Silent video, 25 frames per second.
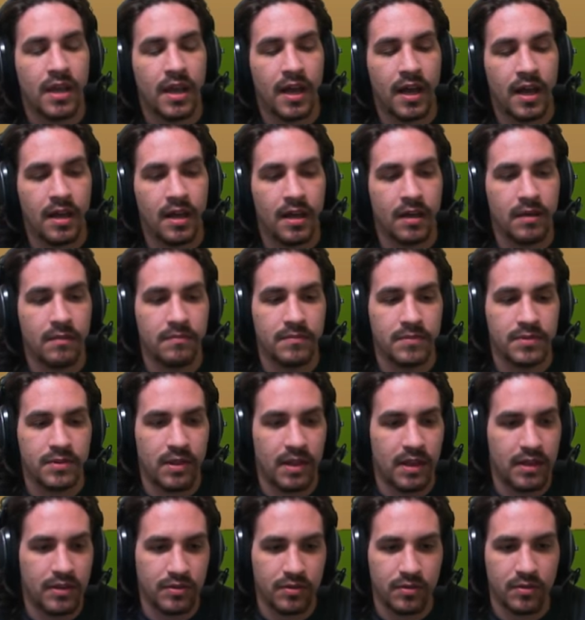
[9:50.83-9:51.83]
Um, so
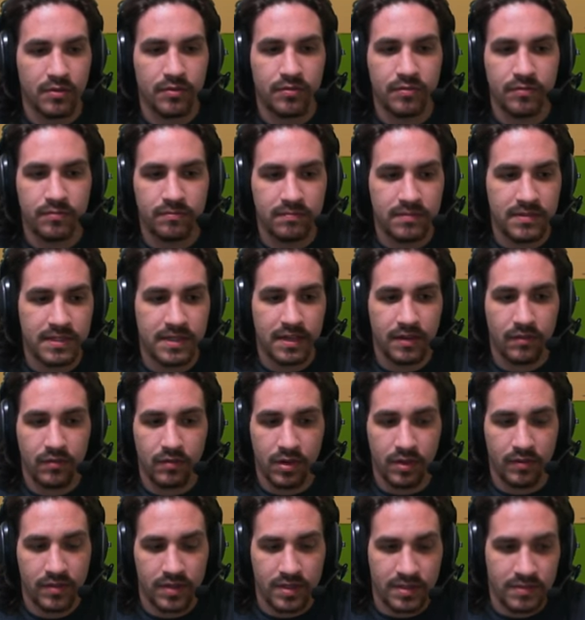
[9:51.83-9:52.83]
that drove several
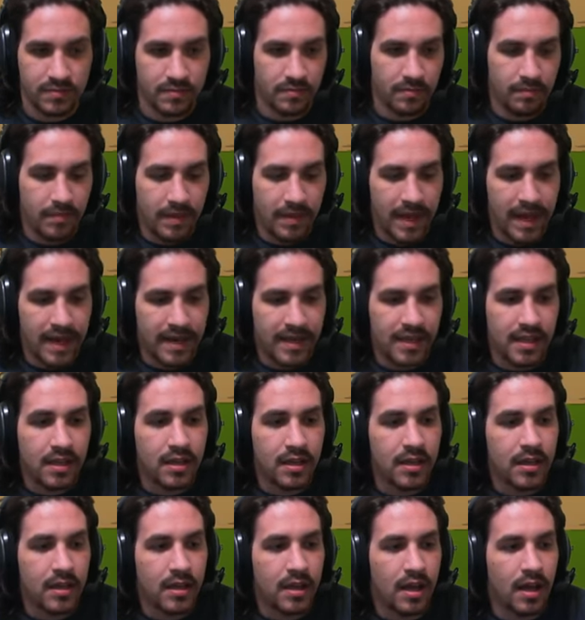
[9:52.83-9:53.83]
of us batty.
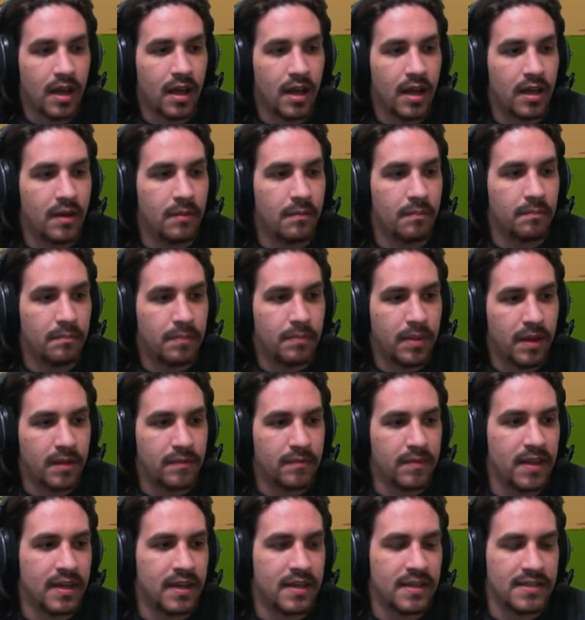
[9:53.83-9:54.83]
Um, but
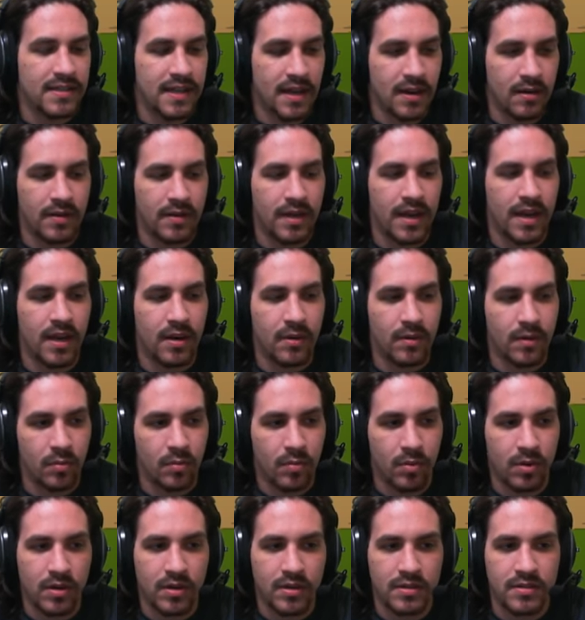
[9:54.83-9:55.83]
it is out now. It
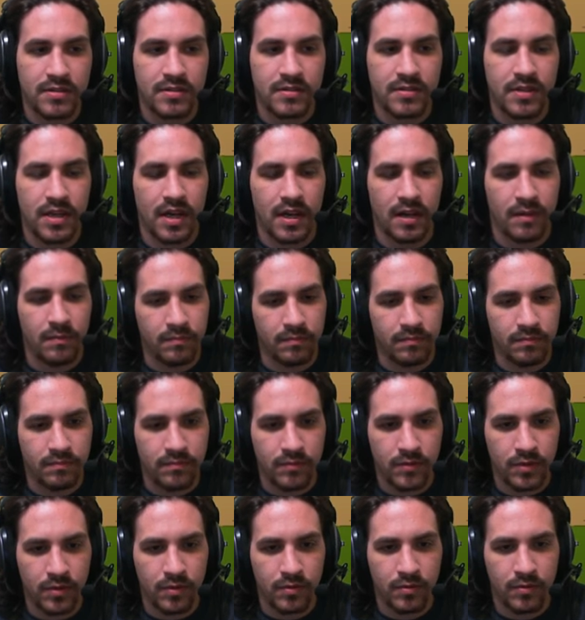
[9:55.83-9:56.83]
works. Um,
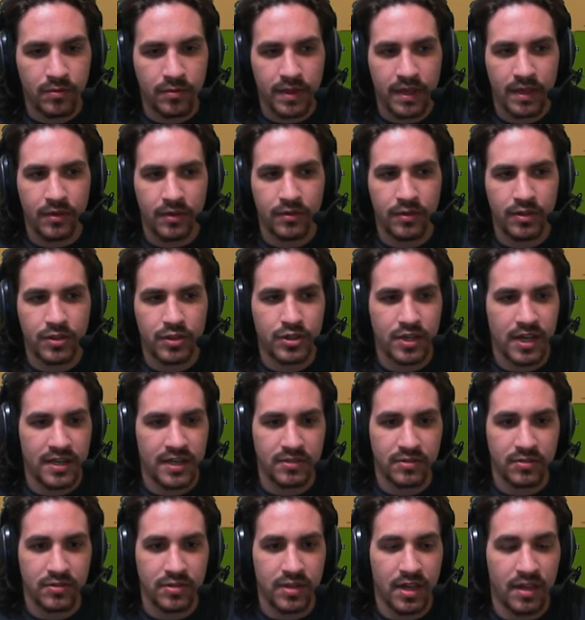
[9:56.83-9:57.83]
you kill the
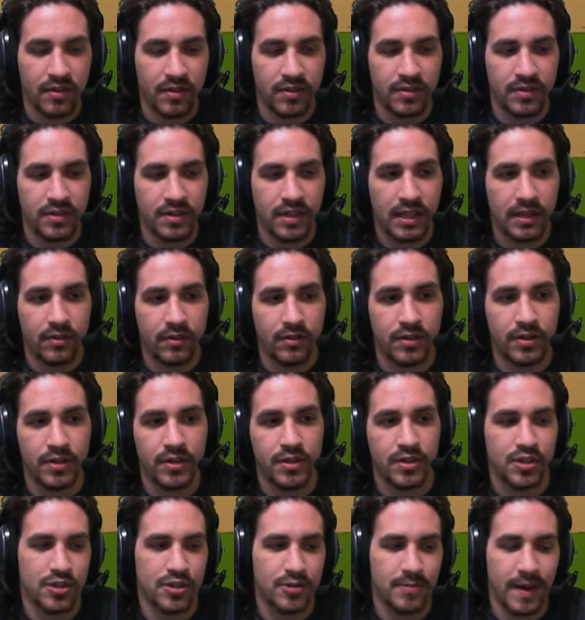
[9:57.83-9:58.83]
chest, you kill the kill the
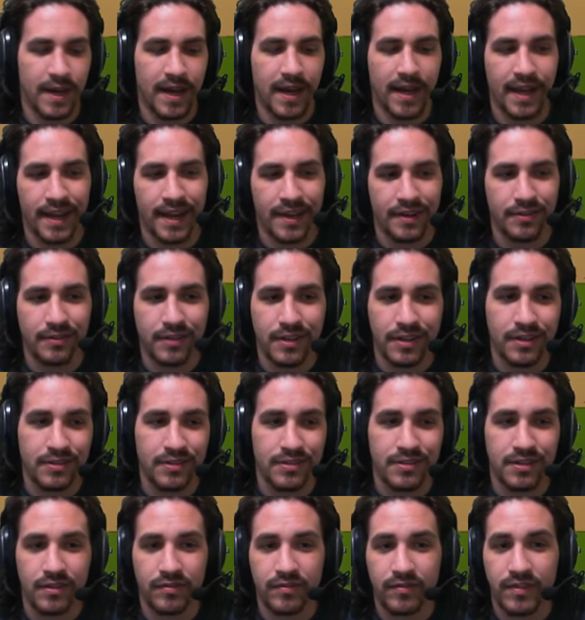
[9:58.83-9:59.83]
Ninja Spy, and you can get
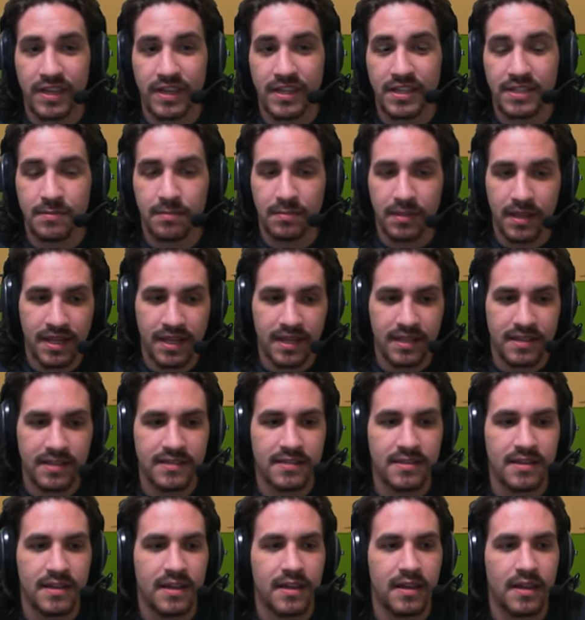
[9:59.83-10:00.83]
yourself Phoenix Blades,
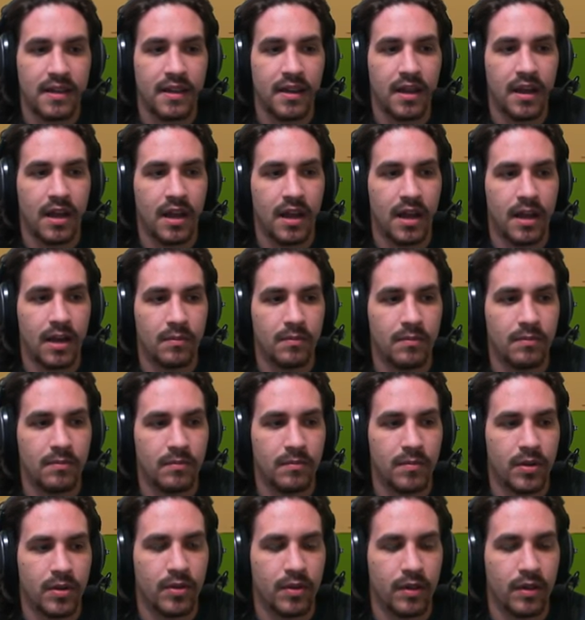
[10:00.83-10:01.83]
um,
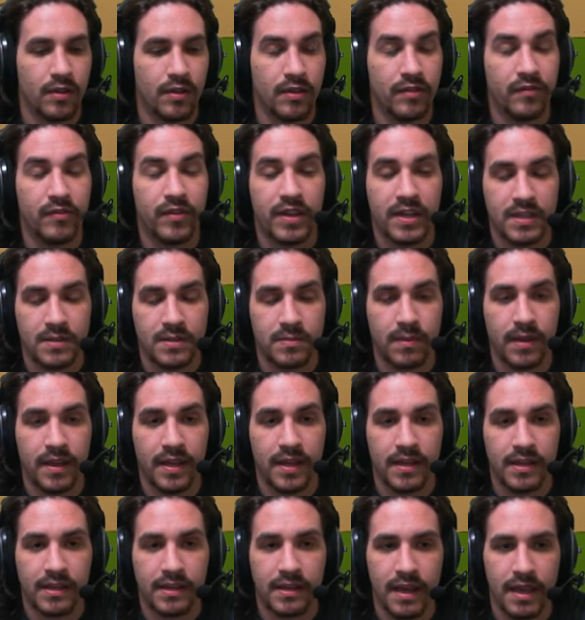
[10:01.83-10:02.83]
or the Phoenix
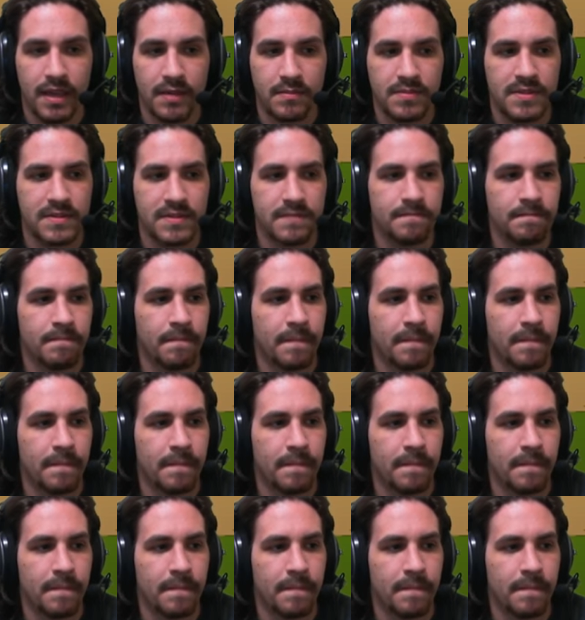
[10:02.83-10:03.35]
Blade capes.